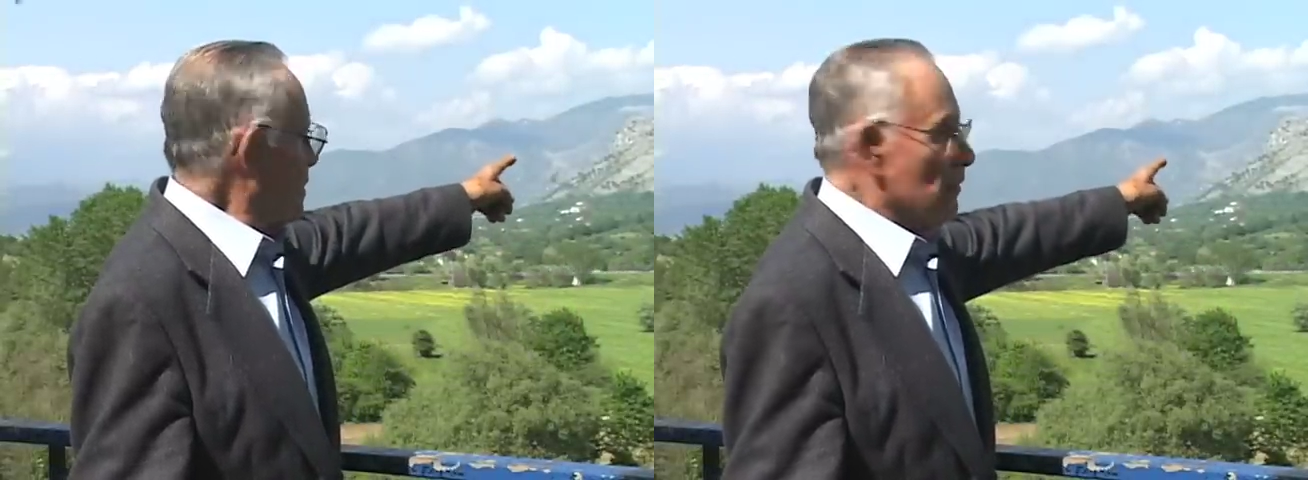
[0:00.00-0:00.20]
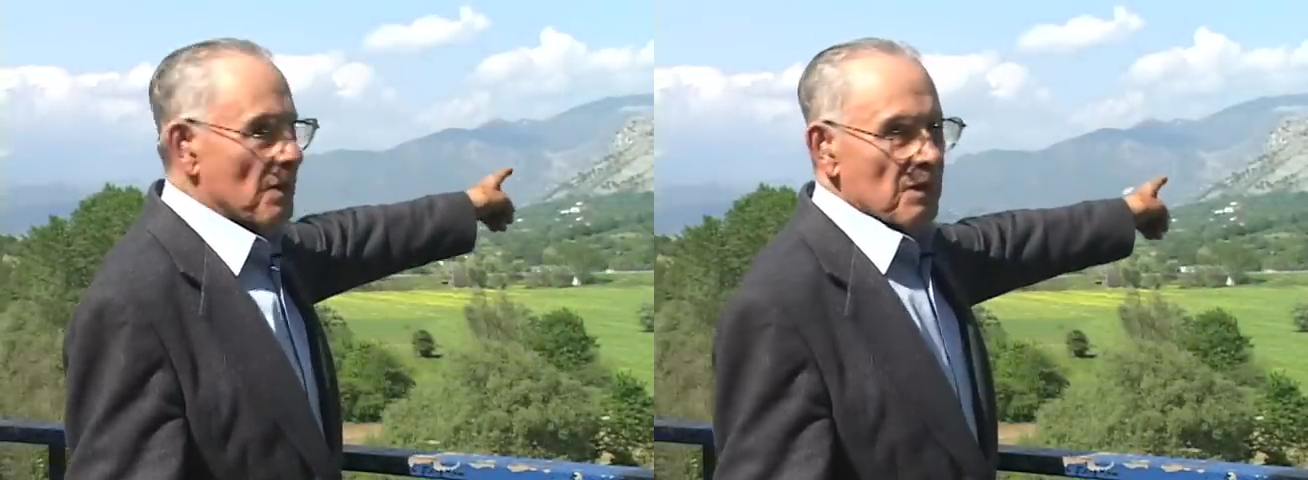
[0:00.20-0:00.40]

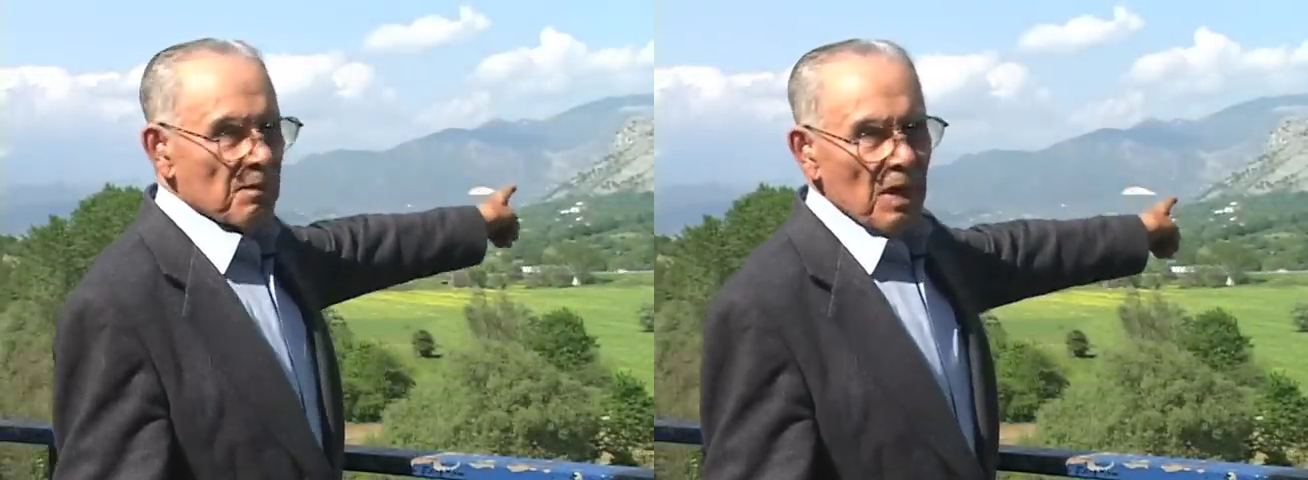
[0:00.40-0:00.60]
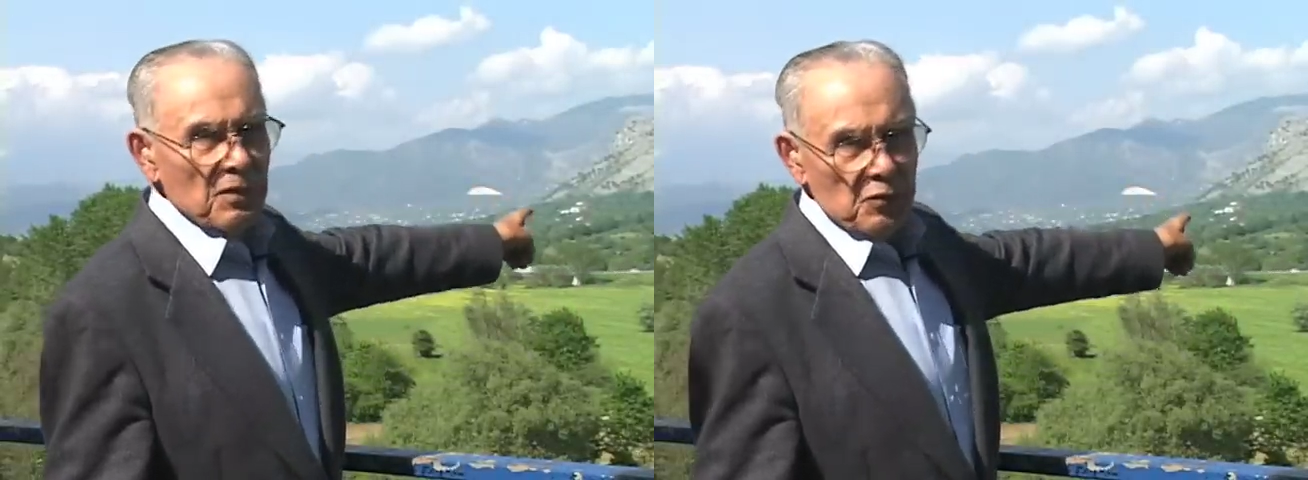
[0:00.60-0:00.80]
the foot of
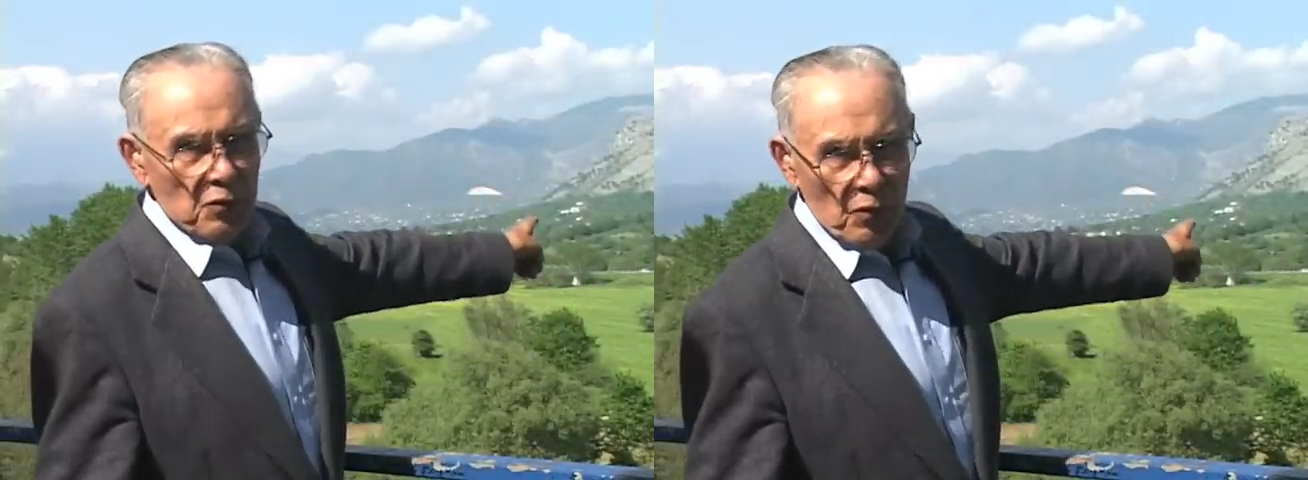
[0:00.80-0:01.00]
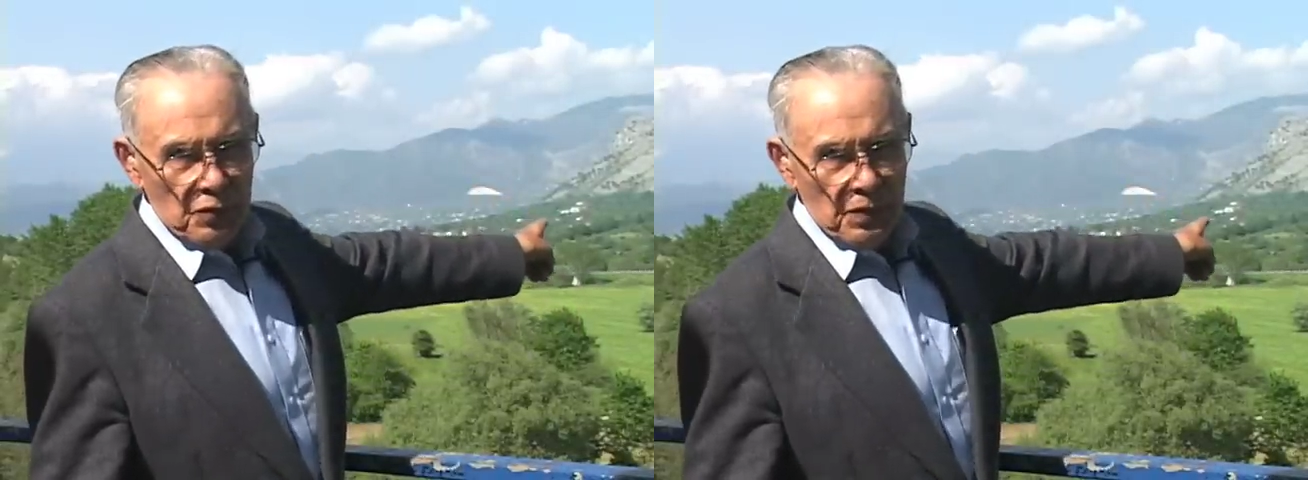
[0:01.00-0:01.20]
Mount
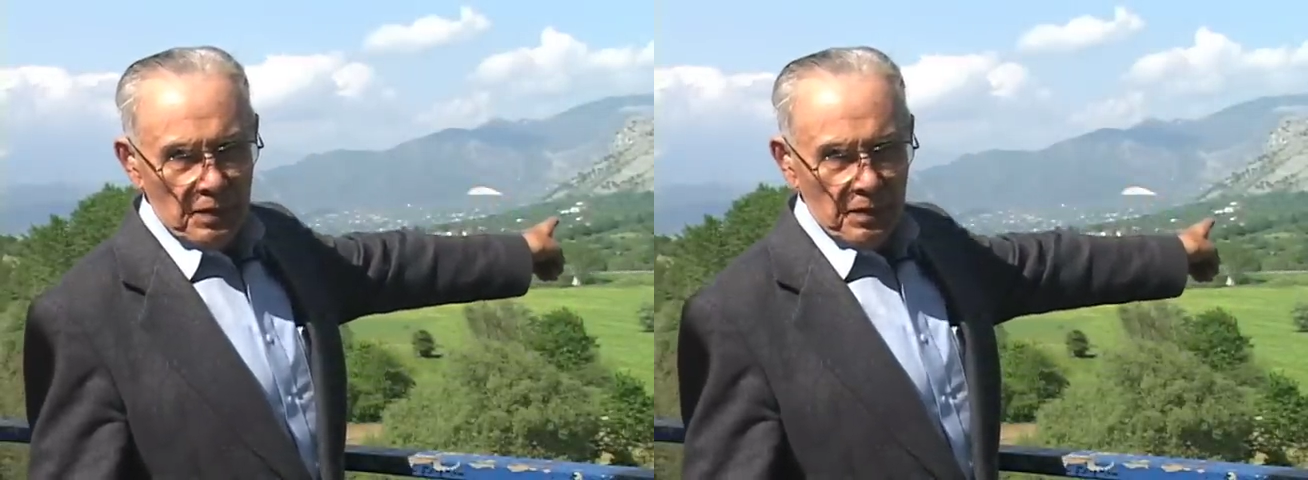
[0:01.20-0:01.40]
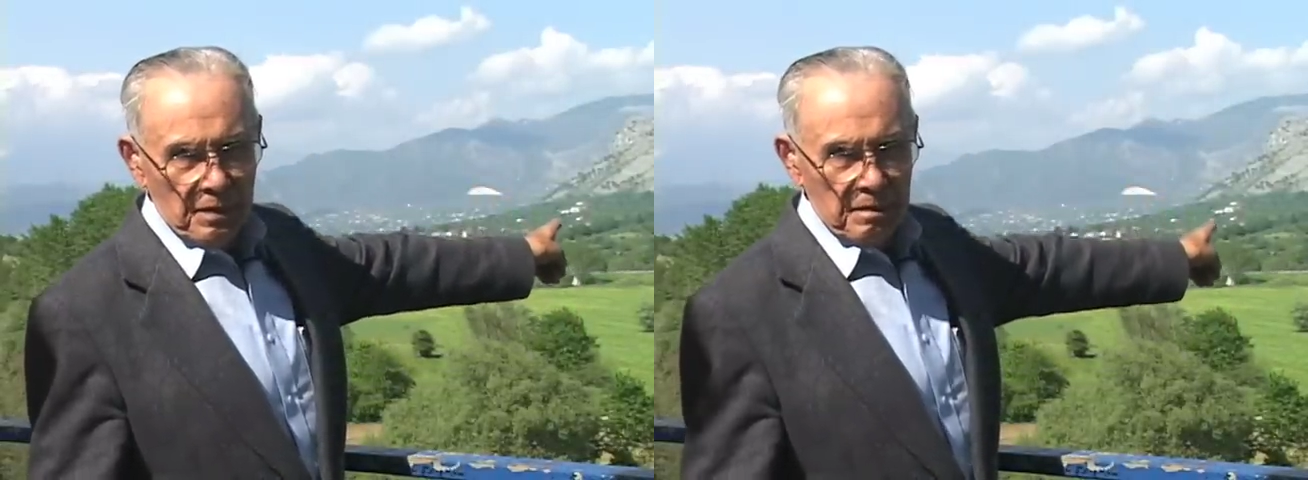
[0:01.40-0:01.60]
Trochio.